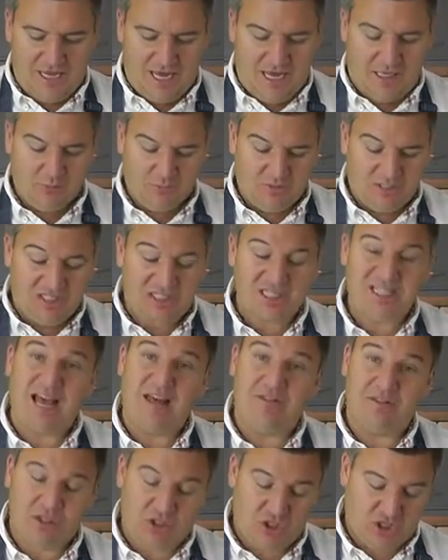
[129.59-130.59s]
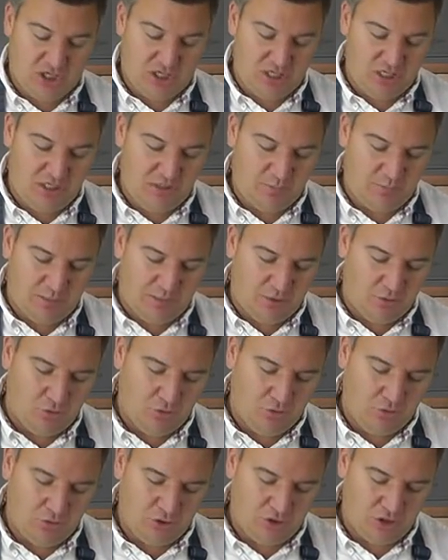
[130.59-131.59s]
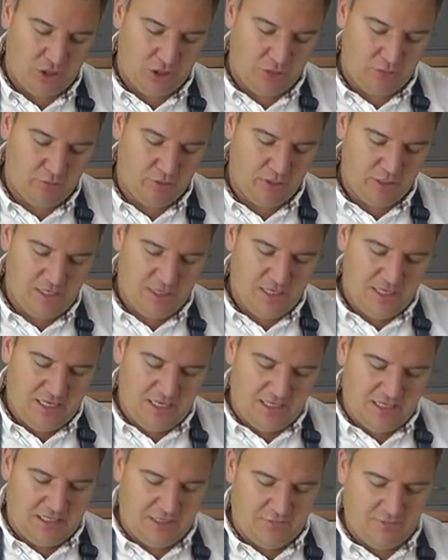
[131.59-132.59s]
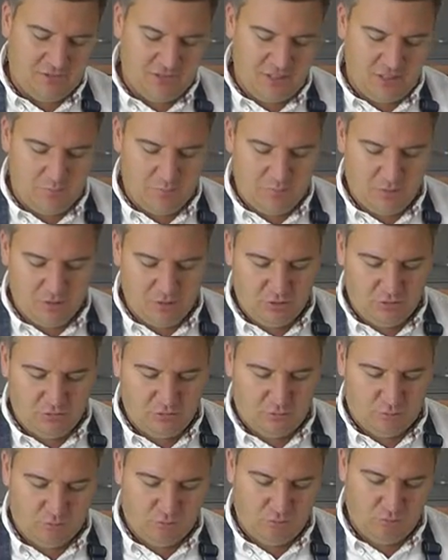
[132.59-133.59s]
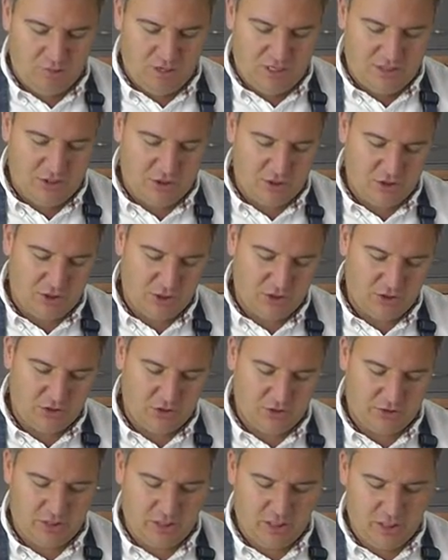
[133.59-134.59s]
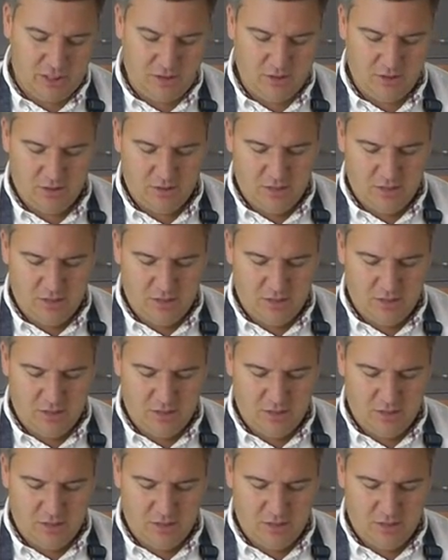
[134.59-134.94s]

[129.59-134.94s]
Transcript: It helps set the cheese, but it also it gives it a beautiful richness, okay?